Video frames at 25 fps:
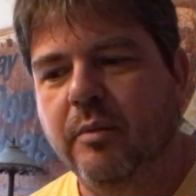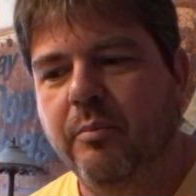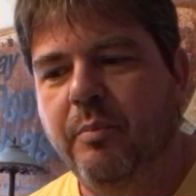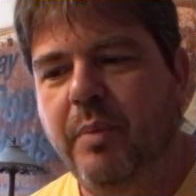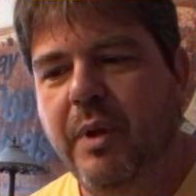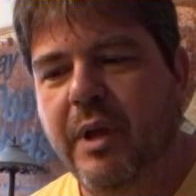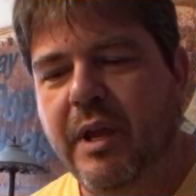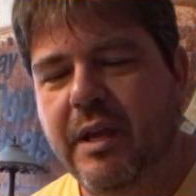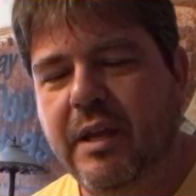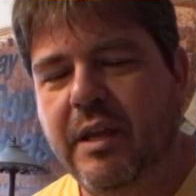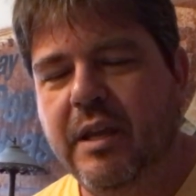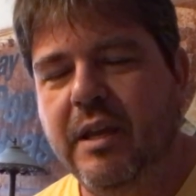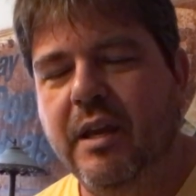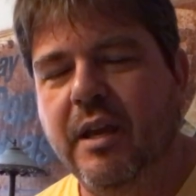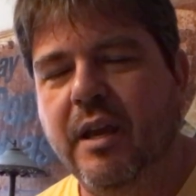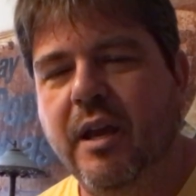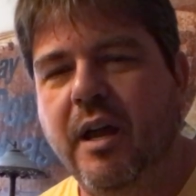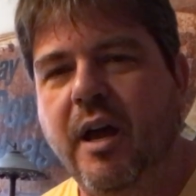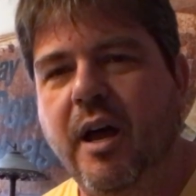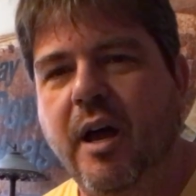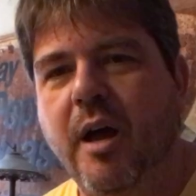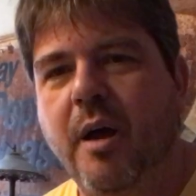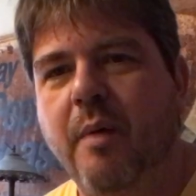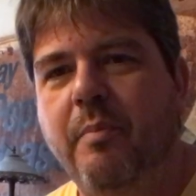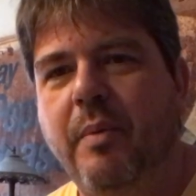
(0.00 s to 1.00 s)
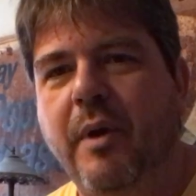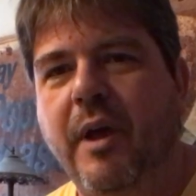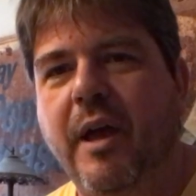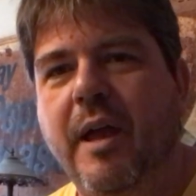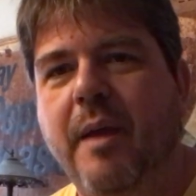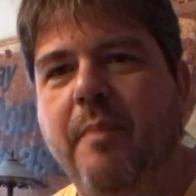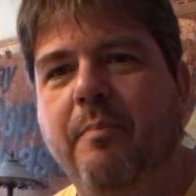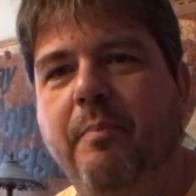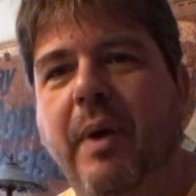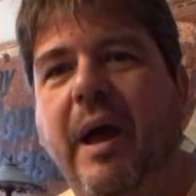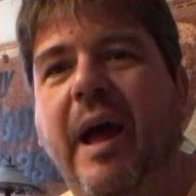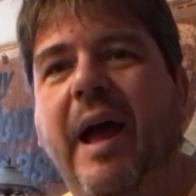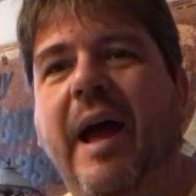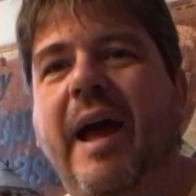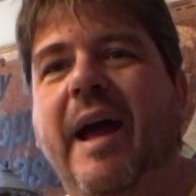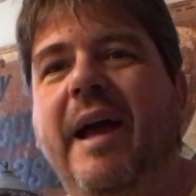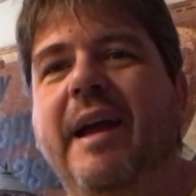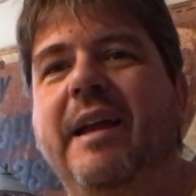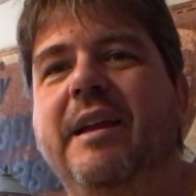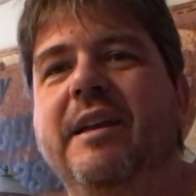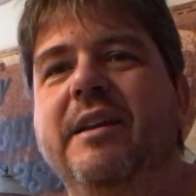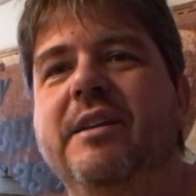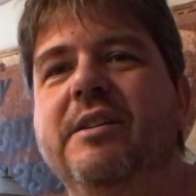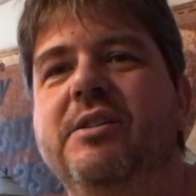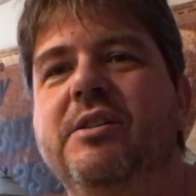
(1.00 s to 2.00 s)
picking up a
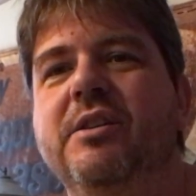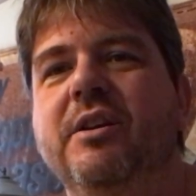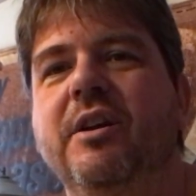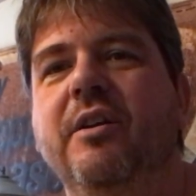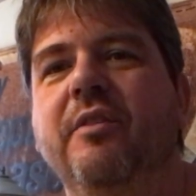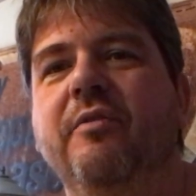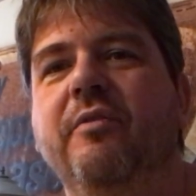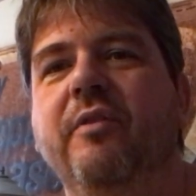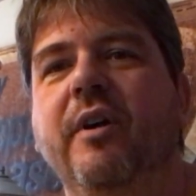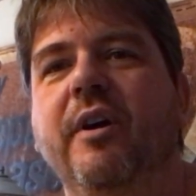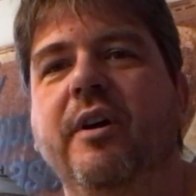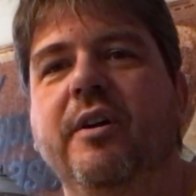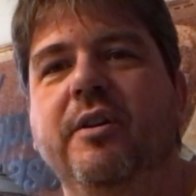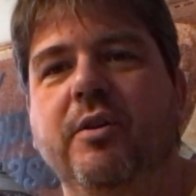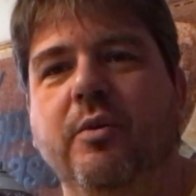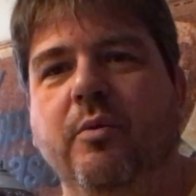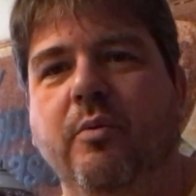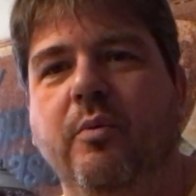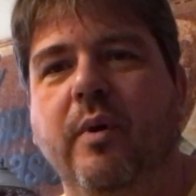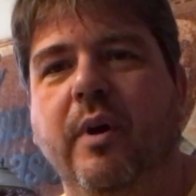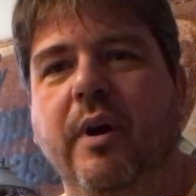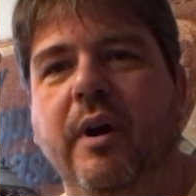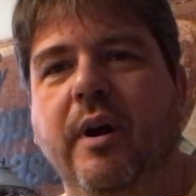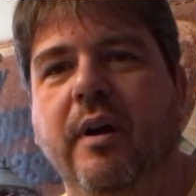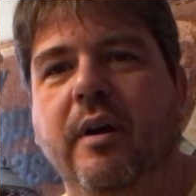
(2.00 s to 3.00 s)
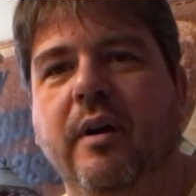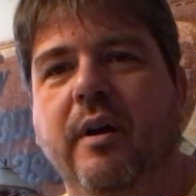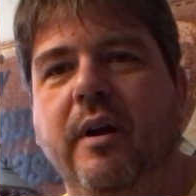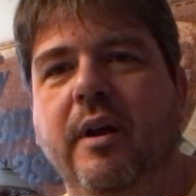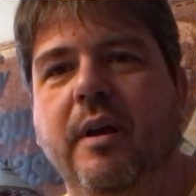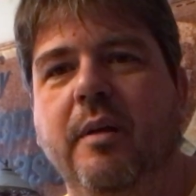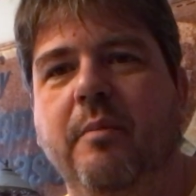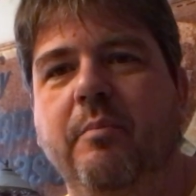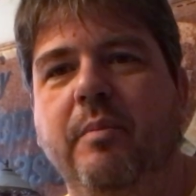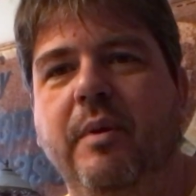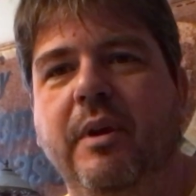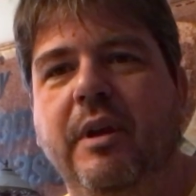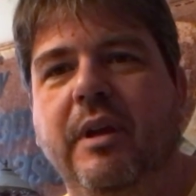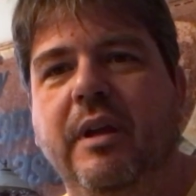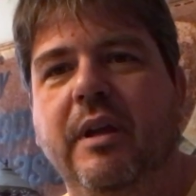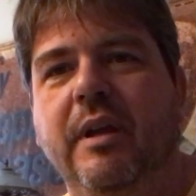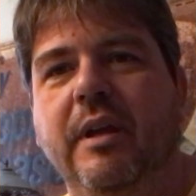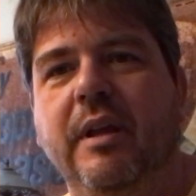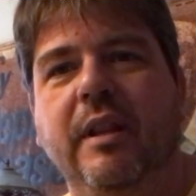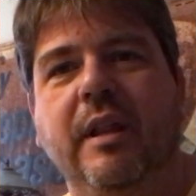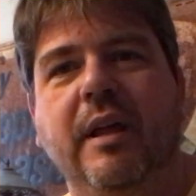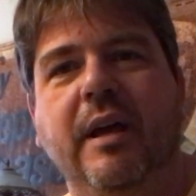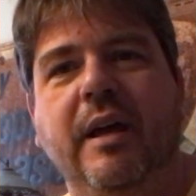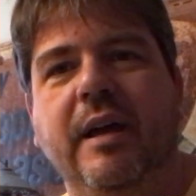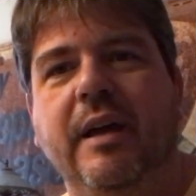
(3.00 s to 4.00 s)
package of underwear and
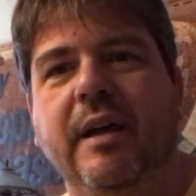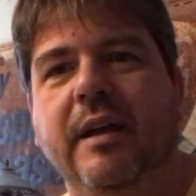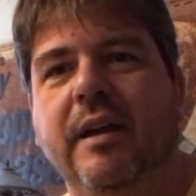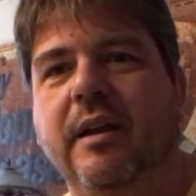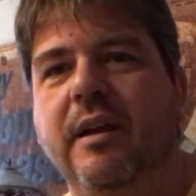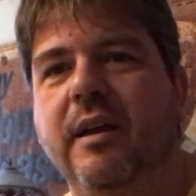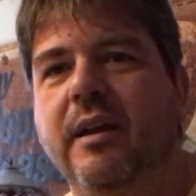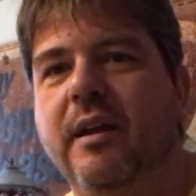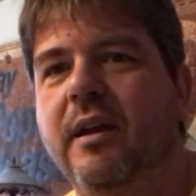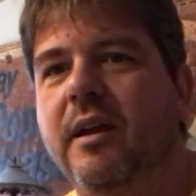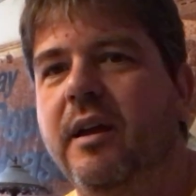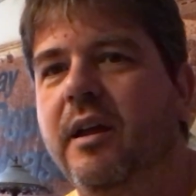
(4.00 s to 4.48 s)
being like,